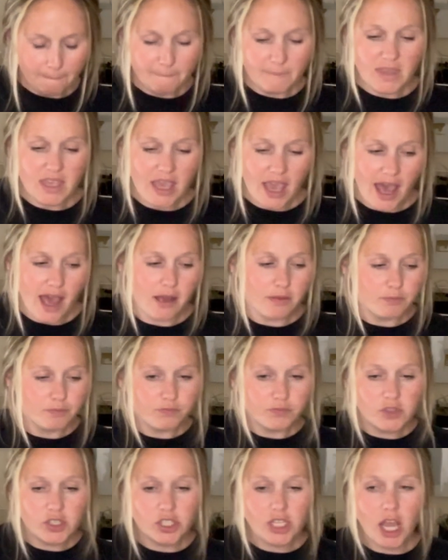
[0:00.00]
Yeah,
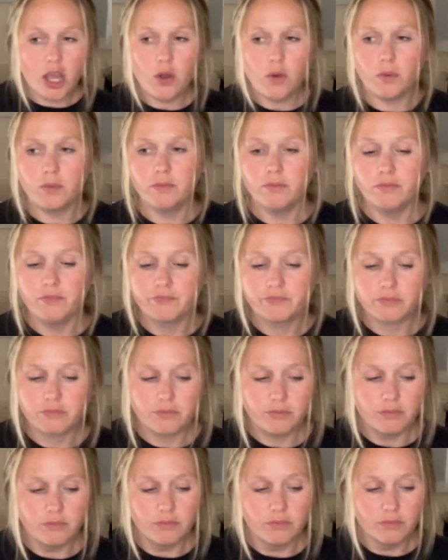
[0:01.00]
so
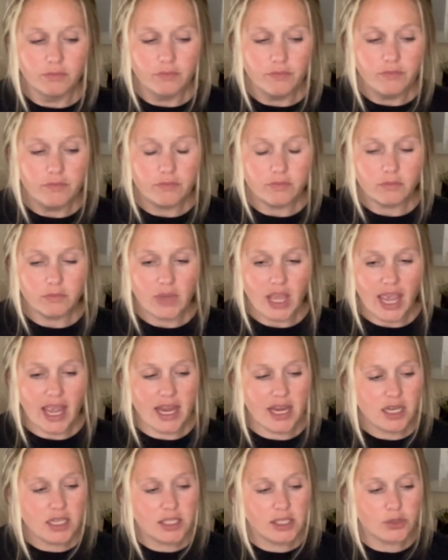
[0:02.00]

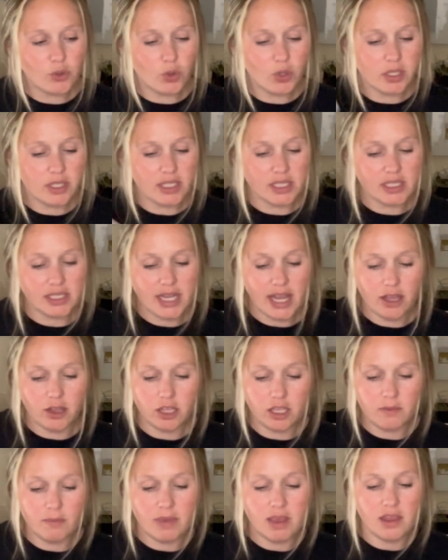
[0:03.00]
Eight of Swords is
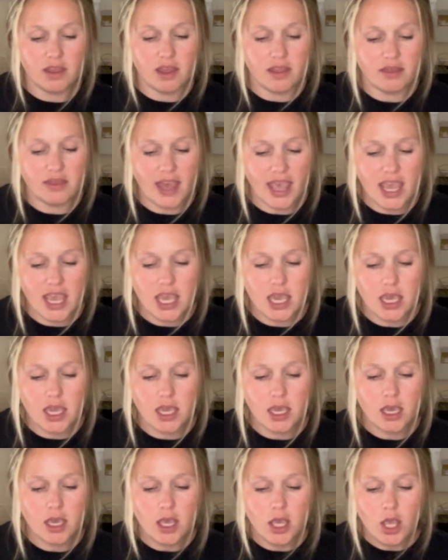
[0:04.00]
telling me that
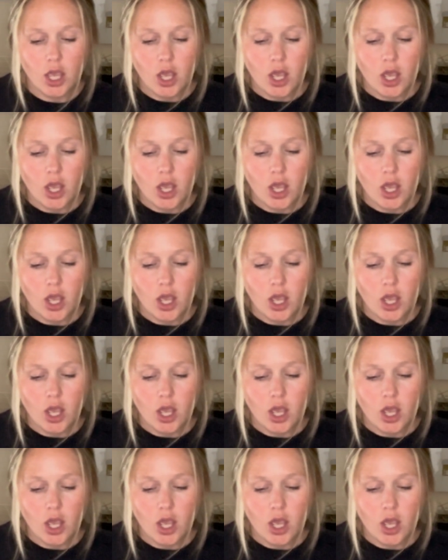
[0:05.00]
they